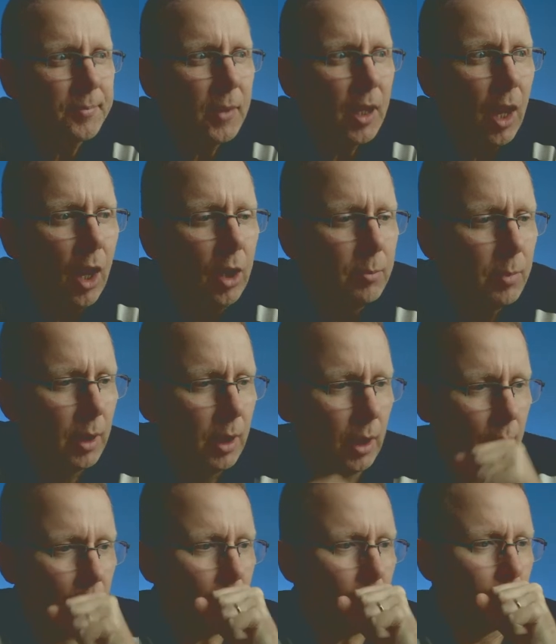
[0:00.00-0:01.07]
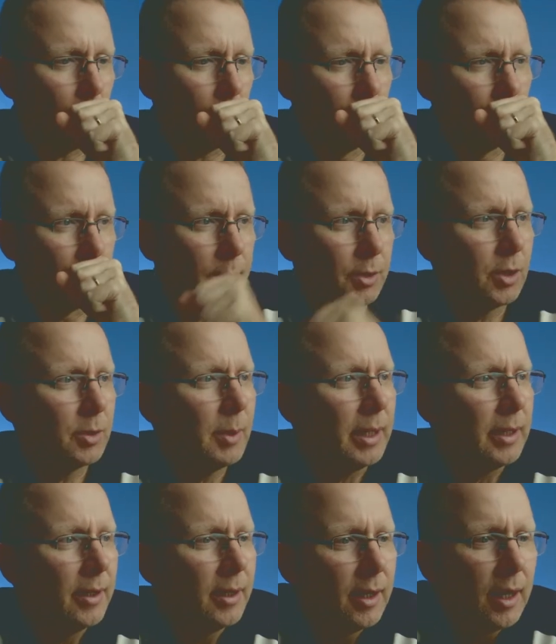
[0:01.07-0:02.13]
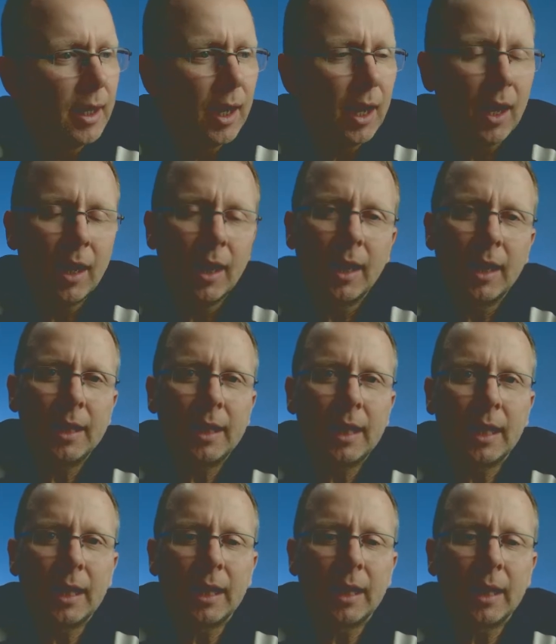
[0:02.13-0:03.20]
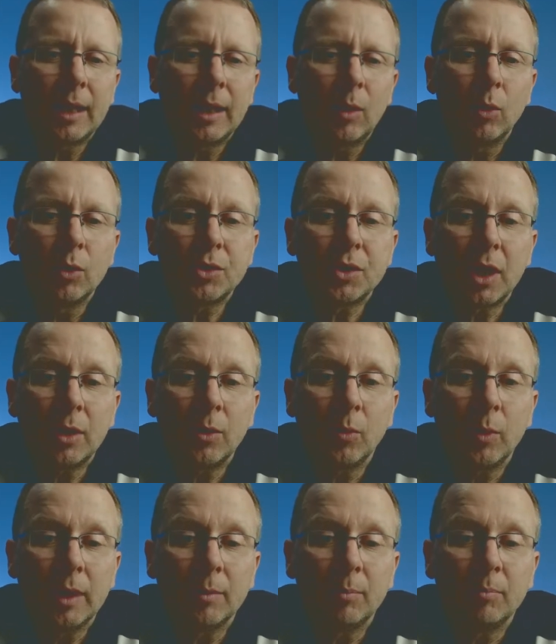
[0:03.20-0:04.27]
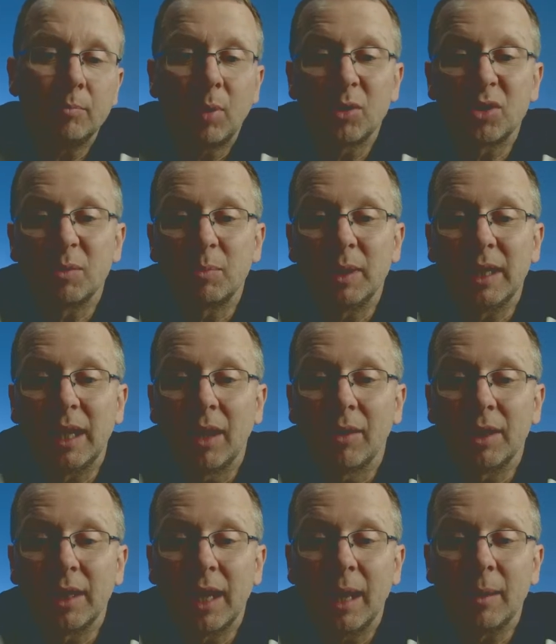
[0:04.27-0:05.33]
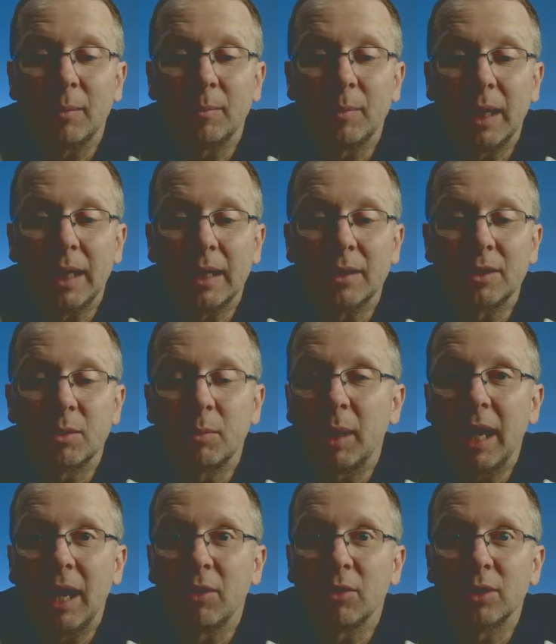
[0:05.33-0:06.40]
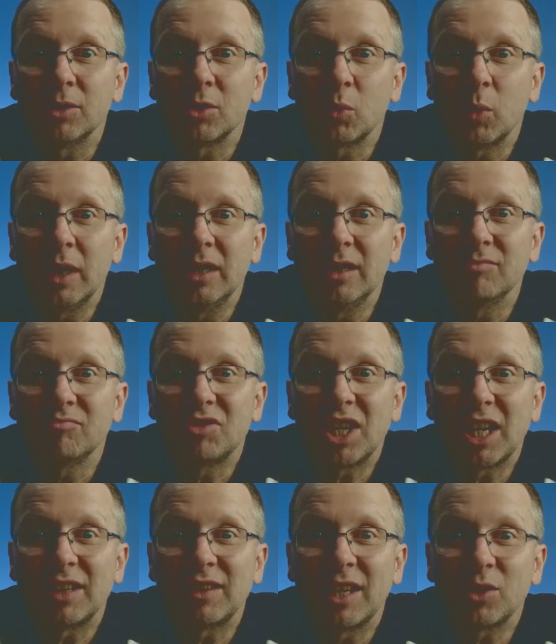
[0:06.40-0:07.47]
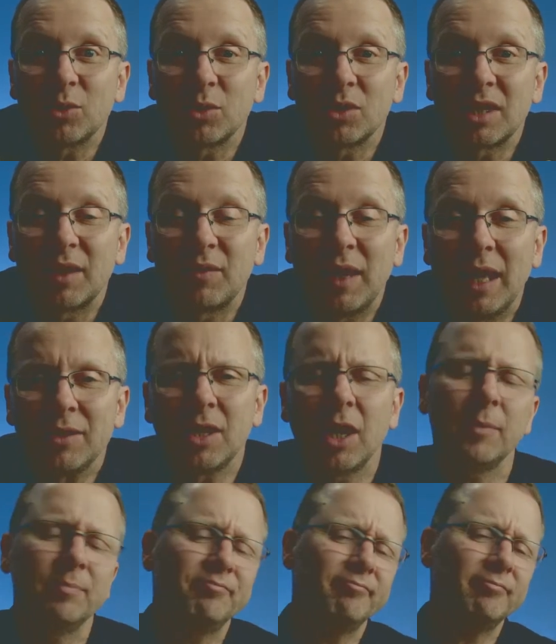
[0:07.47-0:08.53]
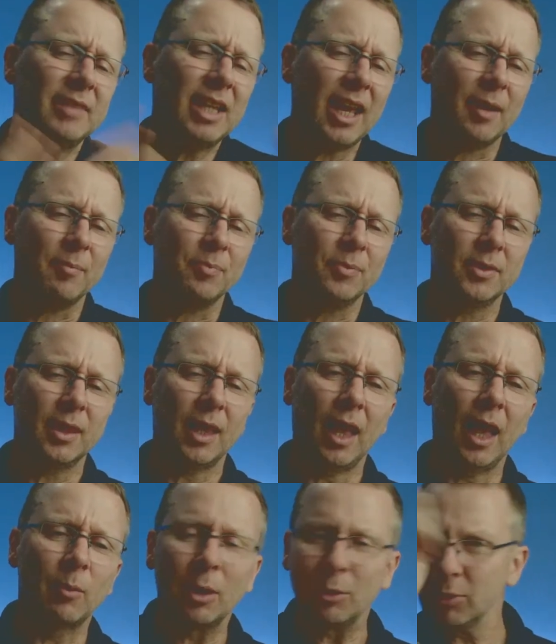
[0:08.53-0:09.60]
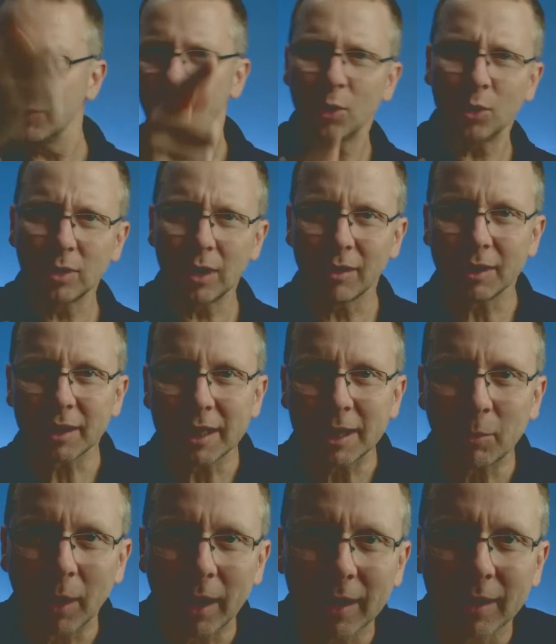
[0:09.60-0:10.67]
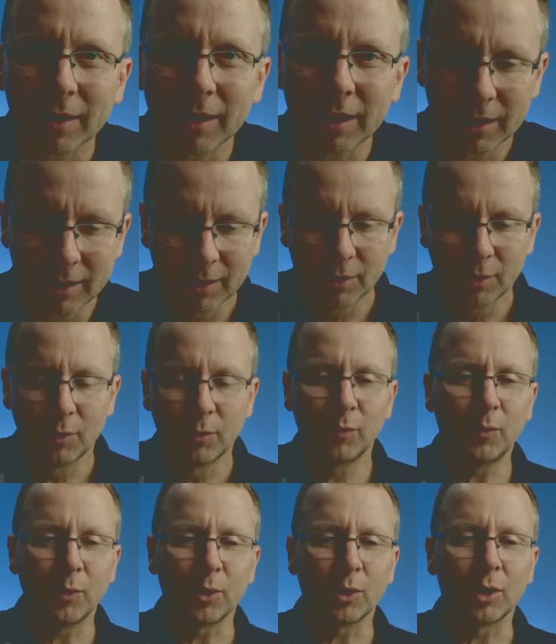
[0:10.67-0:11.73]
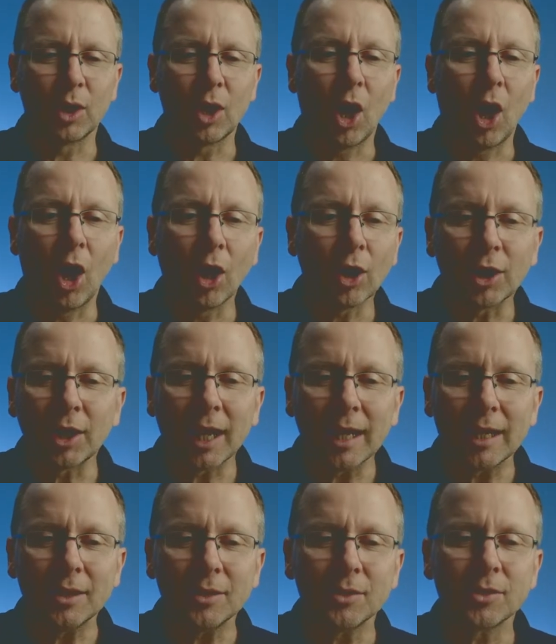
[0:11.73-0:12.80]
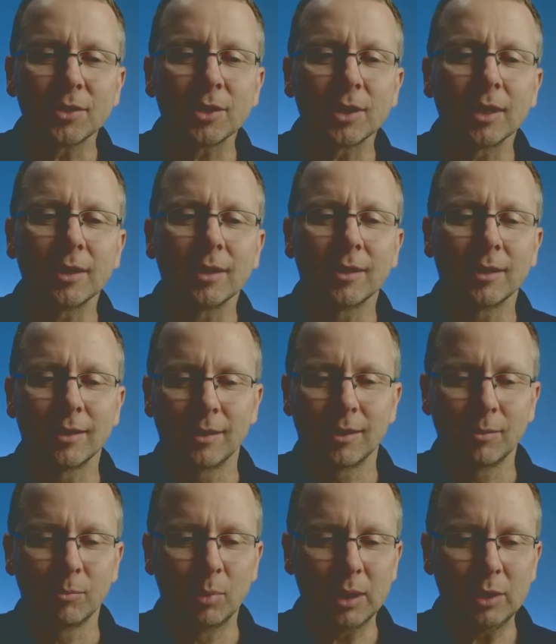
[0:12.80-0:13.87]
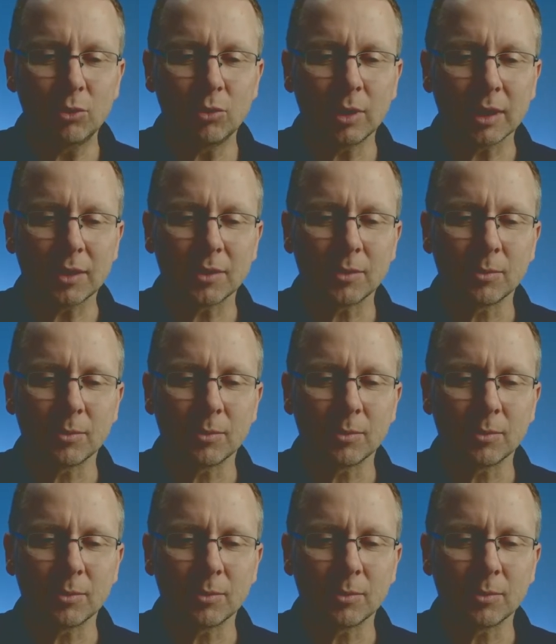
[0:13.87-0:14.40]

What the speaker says: hope, excuse me, we're possibly going up to Bowral as well, checking that sort of stuff out. So, yeah. I wonder if you're going anywhere for the holidays. Beatrix,